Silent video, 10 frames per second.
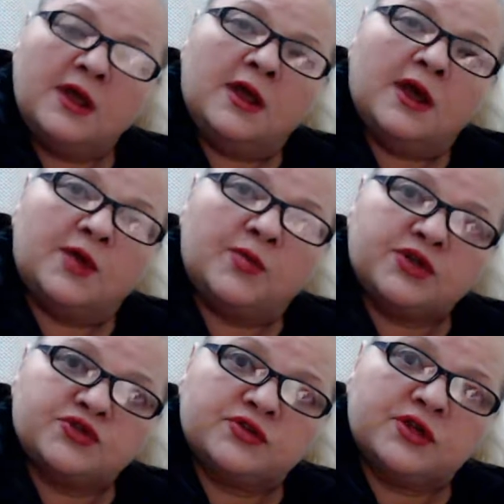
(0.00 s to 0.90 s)
and
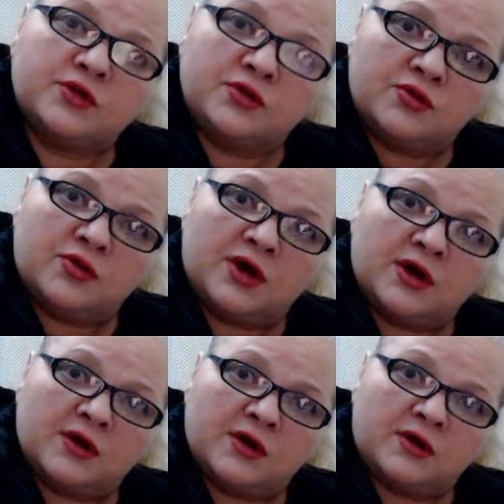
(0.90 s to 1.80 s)
make sure that you
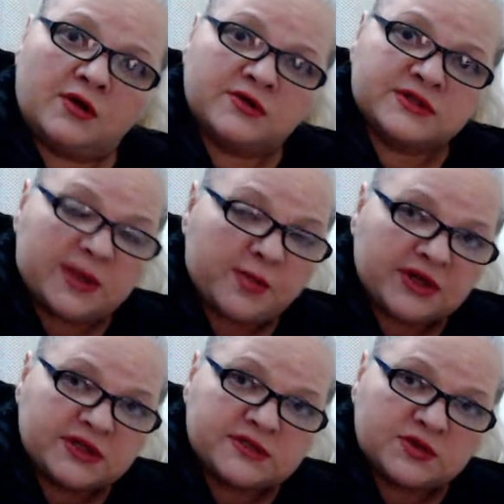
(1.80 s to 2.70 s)
are, or
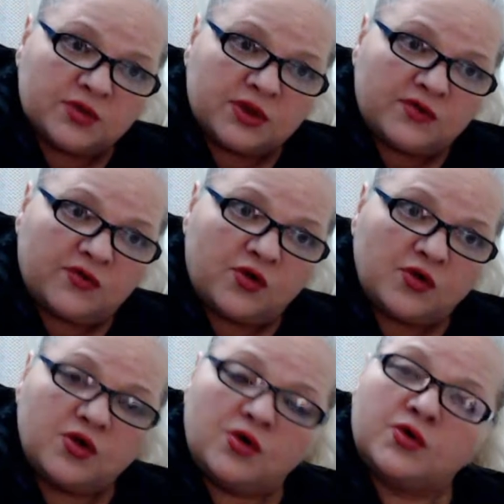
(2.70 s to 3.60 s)
somebody's doing it
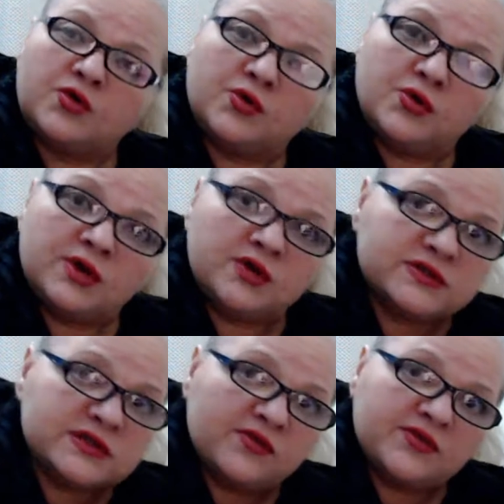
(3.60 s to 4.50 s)
for you, or you're doing it
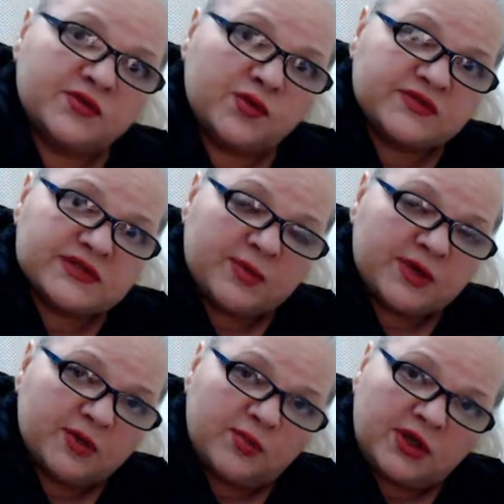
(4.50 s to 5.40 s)
yourself, or with
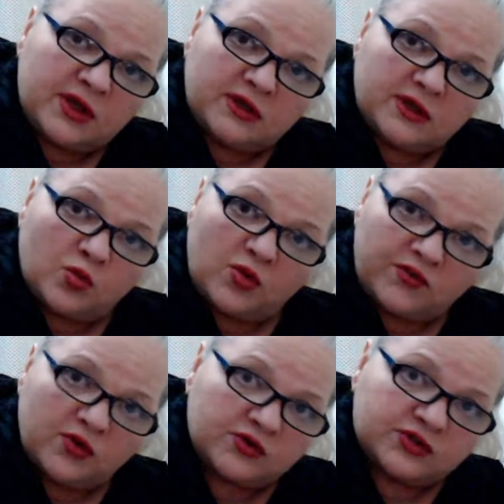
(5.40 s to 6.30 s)
somebody being there
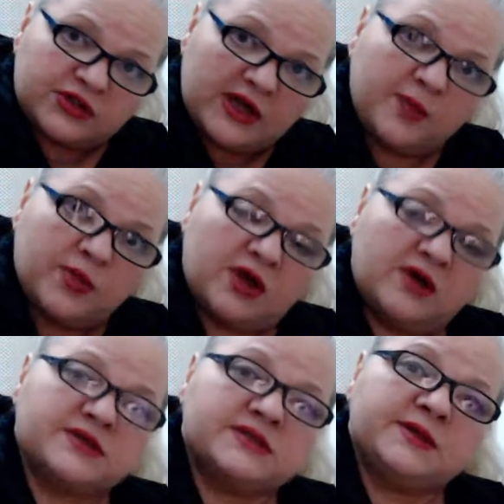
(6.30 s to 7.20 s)
with you all the time,
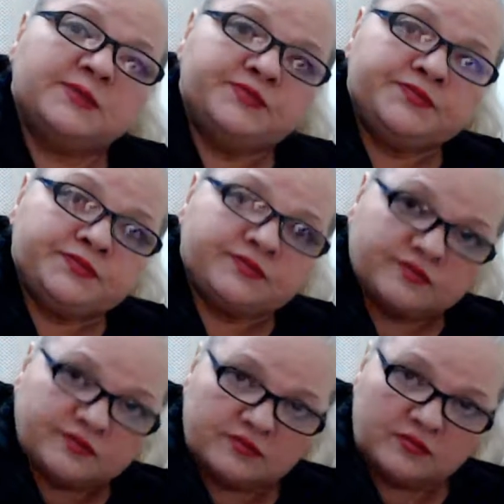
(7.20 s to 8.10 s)
because
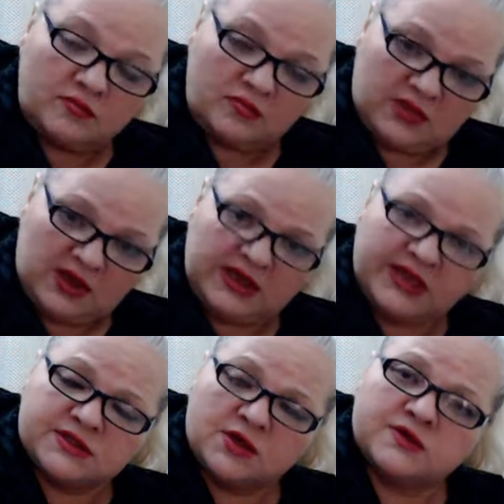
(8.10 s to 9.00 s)

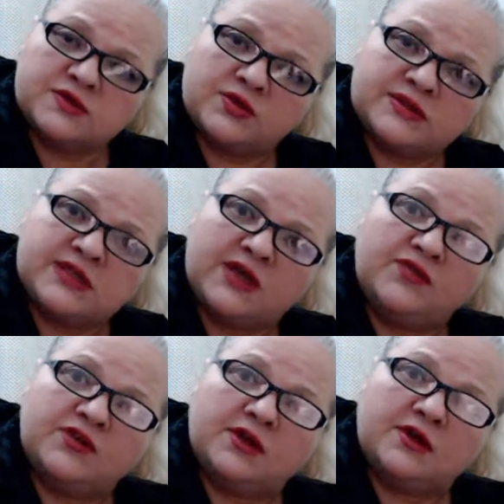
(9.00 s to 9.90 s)
that's also a
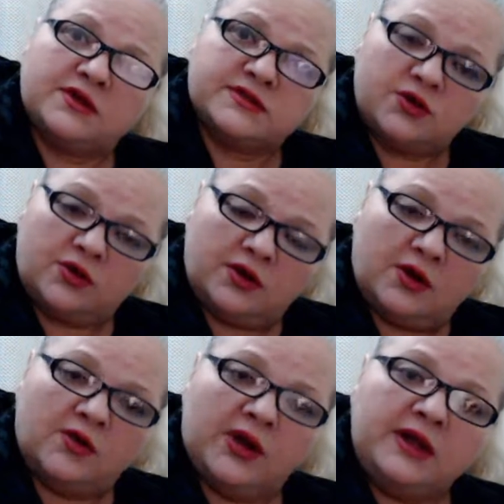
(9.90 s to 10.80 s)
safety concern.
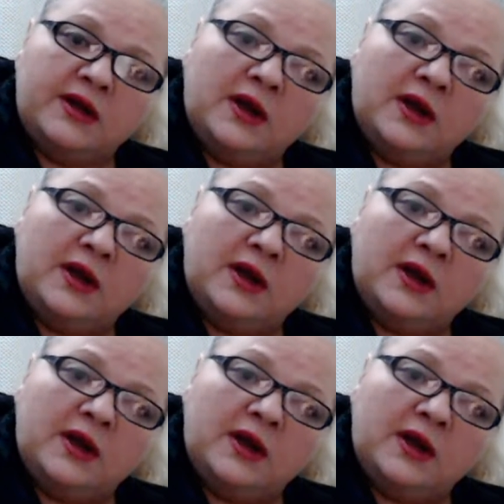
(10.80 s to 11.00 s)
All right,